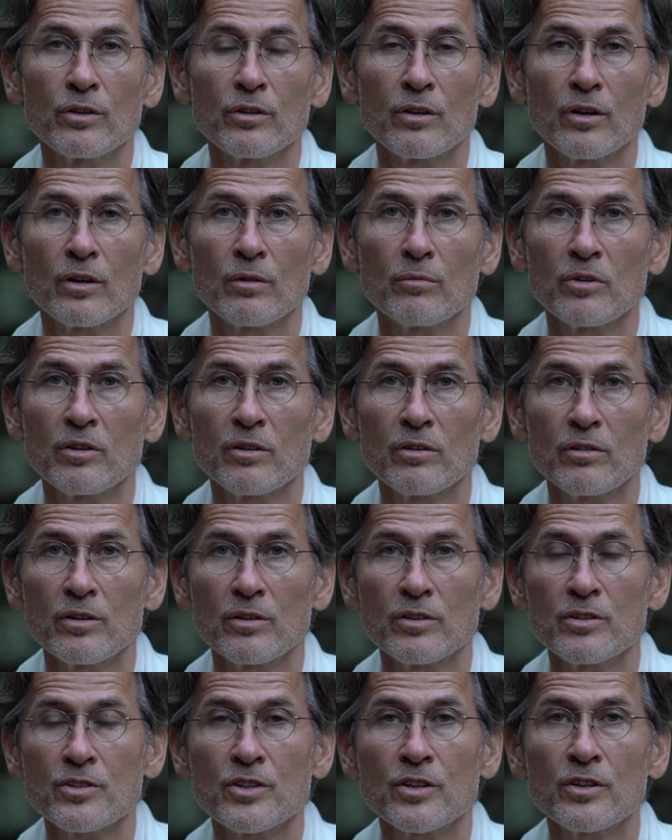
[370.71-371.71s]
I'm an
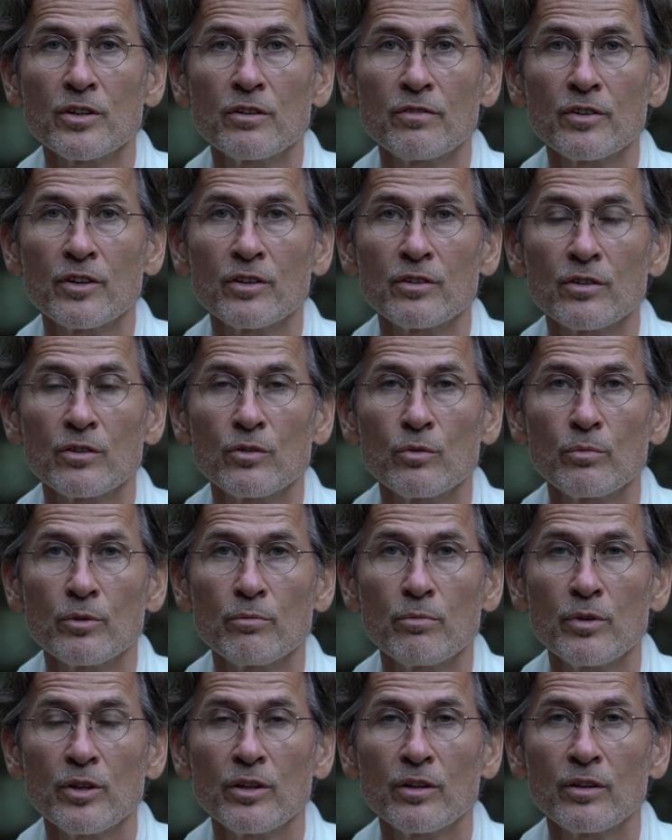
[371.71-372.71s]
insignificant human
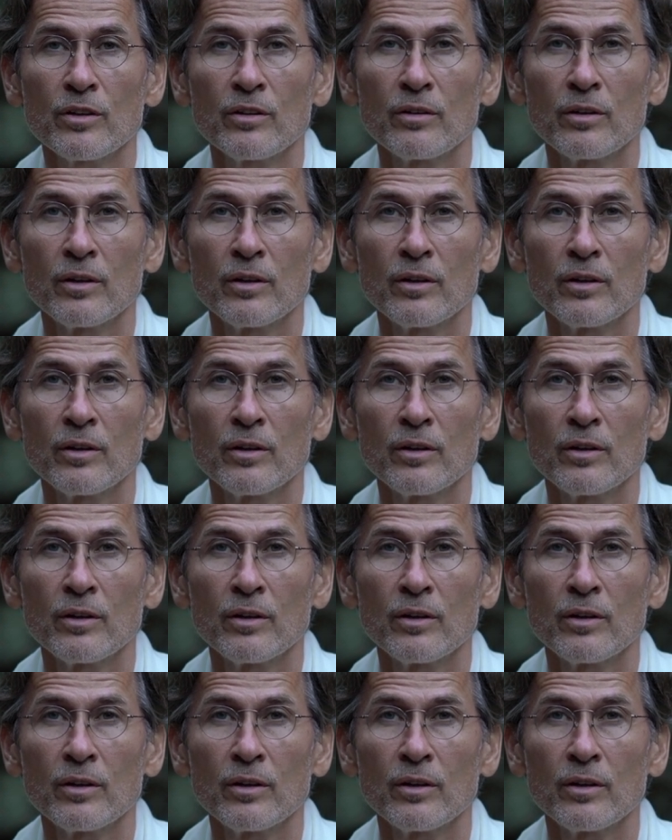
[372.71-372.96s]
being.